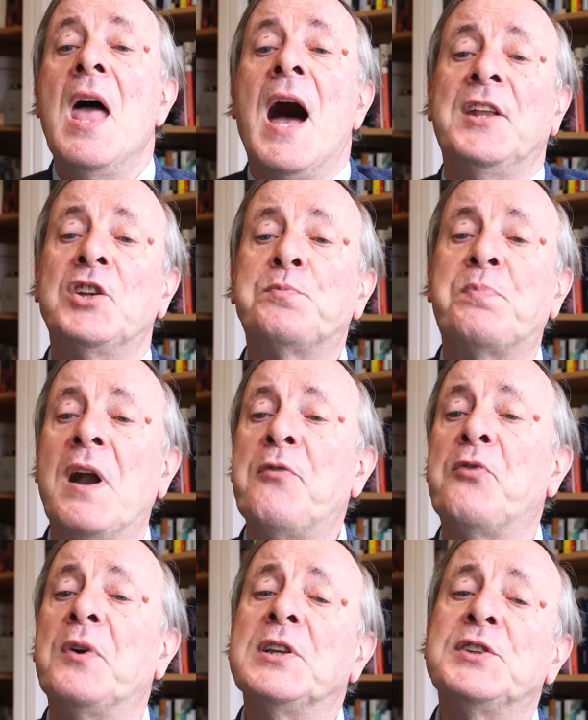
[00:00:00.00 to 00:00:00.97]
and its
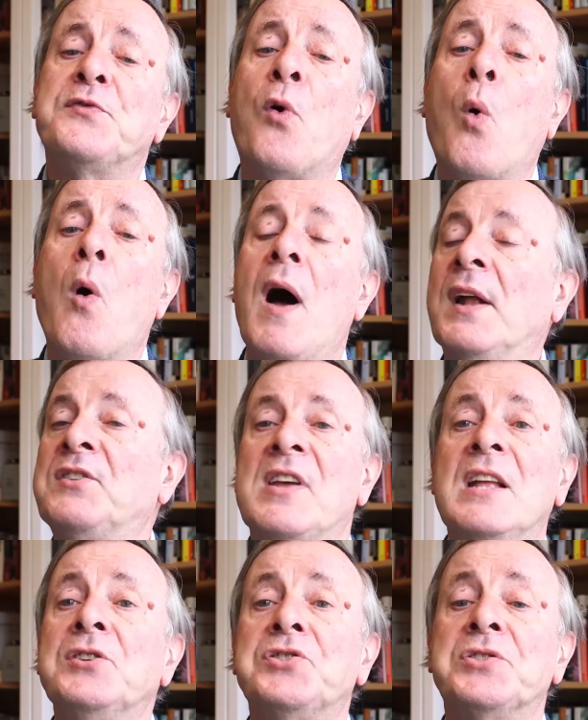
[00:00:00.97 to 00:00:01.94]
preference for
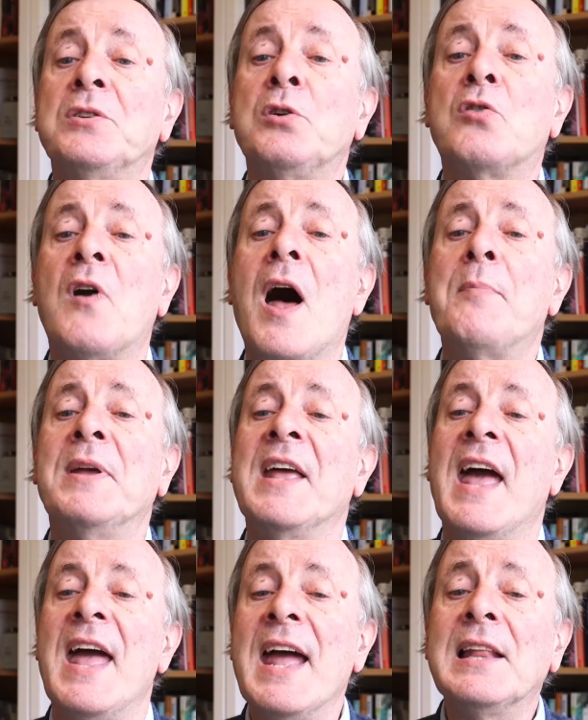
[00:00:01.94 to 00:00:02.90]

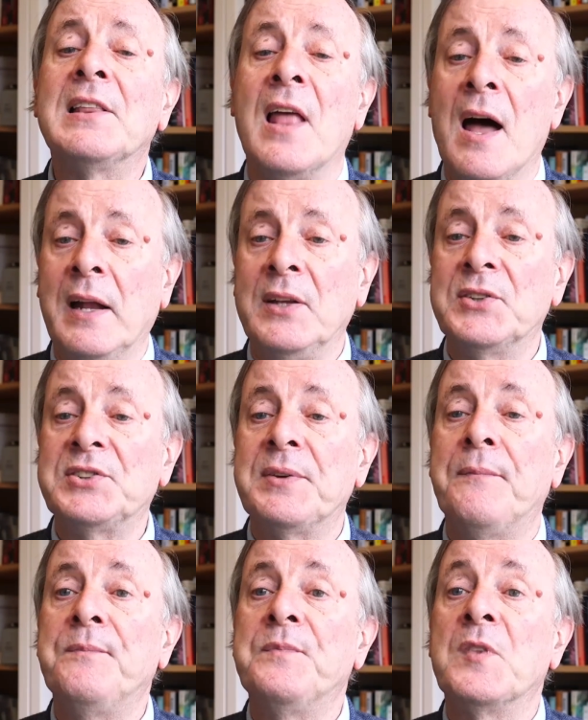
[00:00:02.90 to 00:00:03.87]
attention-grabbing
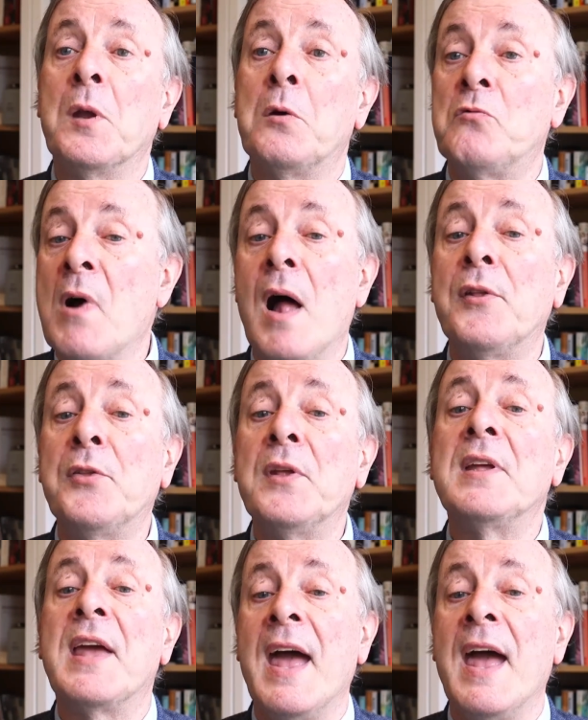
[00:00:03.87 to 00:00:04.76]
headlines rather than